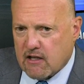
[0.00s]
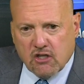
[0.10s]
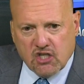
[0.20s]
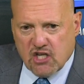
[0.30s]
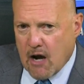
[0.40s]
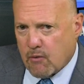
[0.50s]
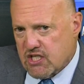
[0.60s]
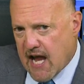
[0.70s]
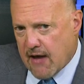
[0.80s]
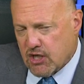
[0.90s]
that the stock was
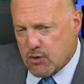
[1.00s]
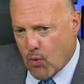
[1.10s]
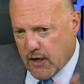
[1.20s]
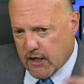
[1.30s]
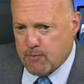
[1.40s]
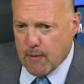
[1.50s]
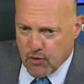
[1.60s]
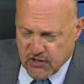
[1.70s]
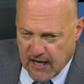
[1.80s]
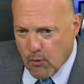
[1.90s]
down this morning as people were
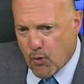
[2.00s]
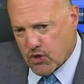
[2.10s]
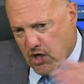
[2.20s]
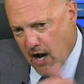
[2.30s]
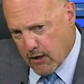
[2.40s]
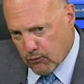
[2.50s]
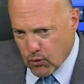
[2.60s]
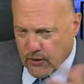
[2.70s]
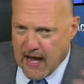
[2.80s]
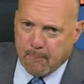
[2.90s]
saying, ooh, China
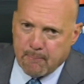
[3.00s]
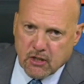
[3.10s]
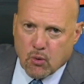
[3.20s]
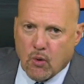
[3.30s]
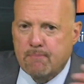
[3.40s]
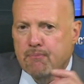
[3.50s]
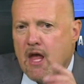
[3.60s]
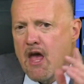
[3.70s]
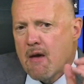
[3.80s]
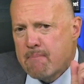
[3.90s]
ruled out Bitcoin.
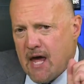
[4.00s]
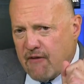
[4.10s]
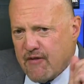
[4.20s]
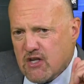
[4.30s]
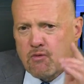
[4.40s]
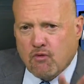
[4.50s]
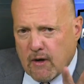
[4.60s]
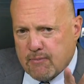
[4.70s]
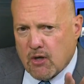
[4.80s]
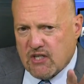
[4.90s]
Benefits from
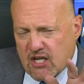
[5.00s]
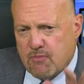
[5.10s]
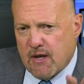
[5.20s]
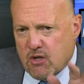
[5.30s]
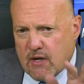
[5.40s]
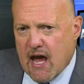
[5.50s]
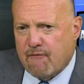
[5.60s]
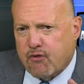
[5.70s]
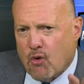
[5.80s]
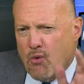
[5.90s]
crypto is estimated to account
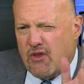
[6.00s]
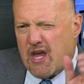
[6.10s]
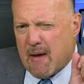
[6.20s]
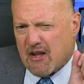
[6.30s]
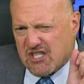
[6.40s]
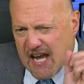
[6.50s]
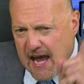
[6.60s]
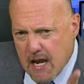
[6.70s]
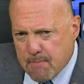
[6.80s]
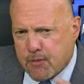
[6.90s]
for only about
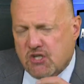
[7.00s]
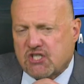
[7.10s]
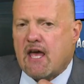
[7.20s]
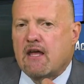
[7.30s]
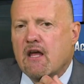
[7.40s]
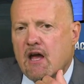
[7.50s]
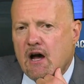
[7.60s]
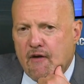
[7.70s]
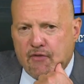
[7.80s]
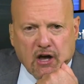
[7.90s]
10%
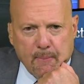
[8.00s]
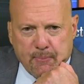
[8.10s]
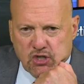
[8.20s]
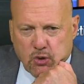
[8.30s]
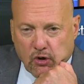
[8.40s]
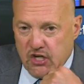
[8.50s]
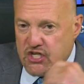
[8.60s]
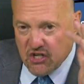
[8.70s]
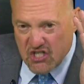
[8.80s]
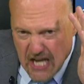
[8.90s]
of the company's quarterly
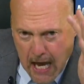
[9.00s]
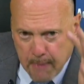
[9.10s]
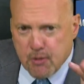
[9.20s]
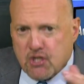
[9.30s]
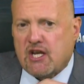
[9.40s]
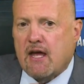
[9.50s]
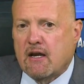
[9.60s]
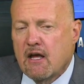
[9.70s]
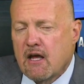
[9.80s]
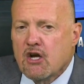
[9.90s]
sales. 10%.
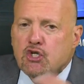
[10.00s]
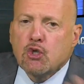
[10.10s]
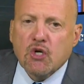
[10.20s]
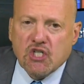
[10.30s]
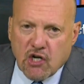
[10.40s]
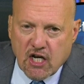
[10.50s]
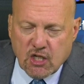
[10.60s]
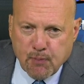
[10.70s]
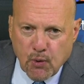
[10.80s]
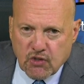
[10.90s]
Sure, it's a nice
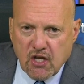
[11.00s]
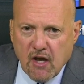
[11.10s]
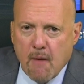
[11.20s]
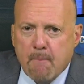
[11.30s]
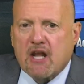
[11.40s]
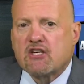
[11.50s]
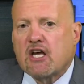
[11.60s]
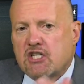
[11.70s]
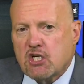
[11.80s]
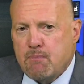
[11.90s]
boost. But as I
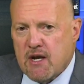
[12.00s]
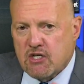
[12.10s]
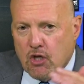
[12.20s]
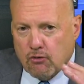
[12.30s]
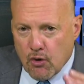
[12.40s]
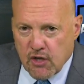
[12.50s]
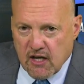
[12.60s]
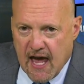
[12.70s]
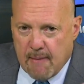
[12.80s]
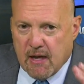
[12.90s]
just mentioned, the growth in
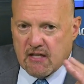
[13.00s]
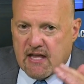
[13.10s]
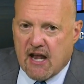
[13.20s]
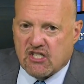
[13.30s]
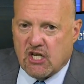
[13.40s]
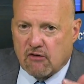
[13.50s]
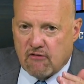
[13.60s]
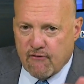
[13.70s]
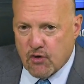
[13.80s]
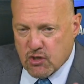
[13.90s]
gaming and data center
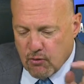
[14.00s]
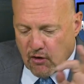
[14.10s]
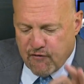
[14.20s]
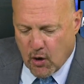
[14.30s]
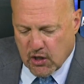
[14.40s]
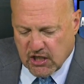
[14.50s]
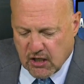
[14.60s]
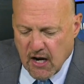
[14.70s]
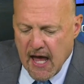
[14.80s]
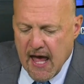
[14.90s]
revenue is the real focus
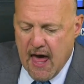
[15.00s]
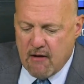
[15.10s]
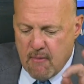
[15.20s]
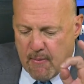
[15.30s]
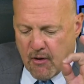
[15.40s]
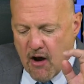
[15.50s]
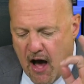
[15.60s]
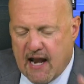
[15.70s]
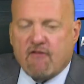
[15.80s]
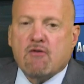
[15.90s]
here. And remember,
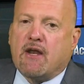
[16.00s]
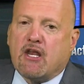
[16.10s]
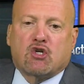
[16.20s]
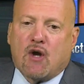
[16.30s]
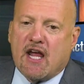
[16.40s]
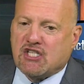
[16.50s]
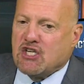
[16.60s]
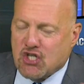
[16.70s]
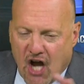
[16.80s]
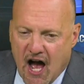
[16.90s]
not everybody trades in
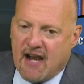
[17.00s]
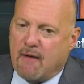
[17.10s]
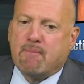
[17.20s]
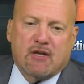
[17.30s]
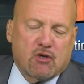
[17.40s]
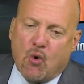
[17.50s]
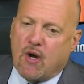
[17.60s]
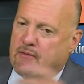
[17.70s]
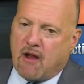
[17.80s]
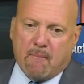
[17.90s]
China.
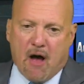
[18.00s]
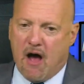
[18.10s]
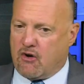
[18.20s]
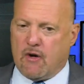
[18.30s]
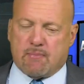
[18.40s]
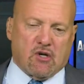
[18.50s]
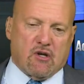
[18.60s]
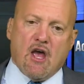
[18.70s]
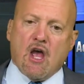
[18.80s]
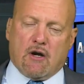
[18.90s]
Bitcoin,
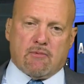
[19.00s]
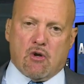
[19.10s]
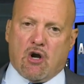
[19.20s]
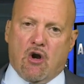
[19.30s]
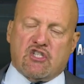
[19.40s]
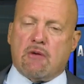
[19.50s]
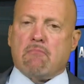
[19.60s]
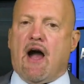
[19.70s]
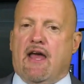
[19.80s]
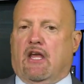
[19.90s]
cryptocurrency
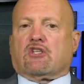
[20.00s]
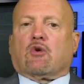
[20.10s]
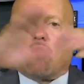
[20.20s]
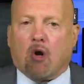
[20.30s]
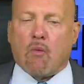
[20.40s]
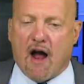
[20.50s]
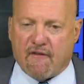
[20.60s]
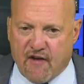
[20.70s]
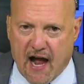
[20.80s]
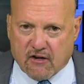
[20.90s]
mining is a worldwide
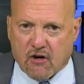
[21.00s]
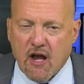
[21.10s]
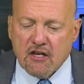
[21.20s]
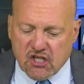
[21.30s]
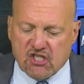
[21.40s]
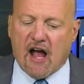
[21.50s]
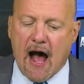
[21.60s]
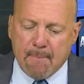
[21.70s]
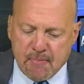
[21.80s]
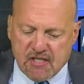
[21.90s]
factor.
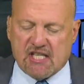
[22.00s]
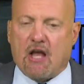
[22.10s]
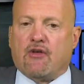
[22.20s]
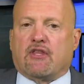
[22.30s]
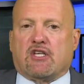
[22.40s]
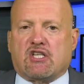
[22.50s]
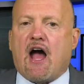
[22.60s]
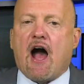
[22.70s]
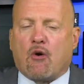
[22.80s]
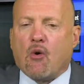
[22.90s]
Stop selling the
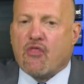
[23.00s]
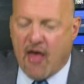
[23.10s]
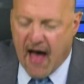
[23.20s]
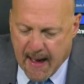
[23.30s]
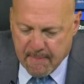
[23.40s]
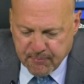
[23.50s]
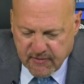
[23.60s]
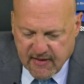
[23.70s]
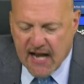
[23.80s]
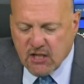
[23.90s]
stock on that.
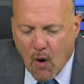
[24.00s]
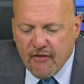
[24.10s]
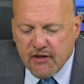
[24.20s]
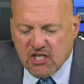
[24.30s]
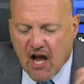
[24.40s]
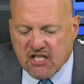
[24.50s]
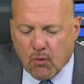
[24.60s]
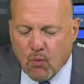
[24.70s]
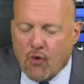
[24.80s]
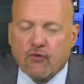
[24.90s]
That's why the stock's at
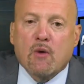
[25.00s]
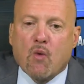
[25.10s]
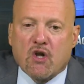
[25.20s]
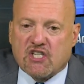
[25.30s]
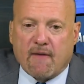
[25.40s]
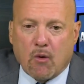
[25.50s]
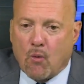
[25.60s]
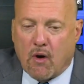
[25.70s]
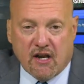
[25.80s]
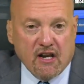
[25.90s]
only
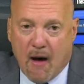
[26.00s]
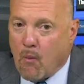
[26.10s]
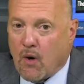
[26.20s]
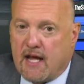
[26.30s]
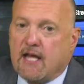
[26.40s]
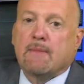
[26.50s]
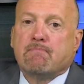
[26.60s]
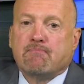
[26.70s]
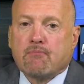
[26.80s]
171 and not 180.